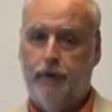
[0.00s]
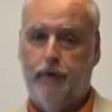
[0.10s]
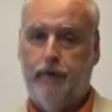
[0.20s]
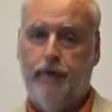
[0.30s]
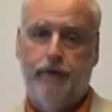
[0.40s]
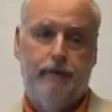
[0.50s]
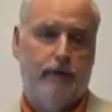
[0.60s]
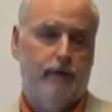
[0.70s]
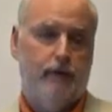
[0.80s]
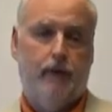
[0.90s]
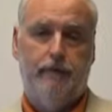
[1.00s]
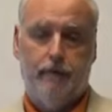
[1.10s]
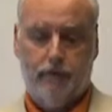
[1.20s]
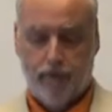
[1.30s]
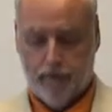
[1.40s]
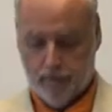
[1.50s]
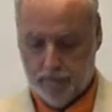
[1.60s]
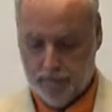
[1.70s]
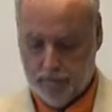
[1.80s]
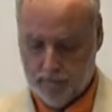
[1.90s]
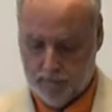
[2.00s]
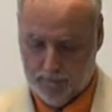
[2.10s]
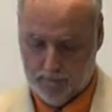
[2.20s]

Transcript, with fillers: career, even as your life as a graduate student.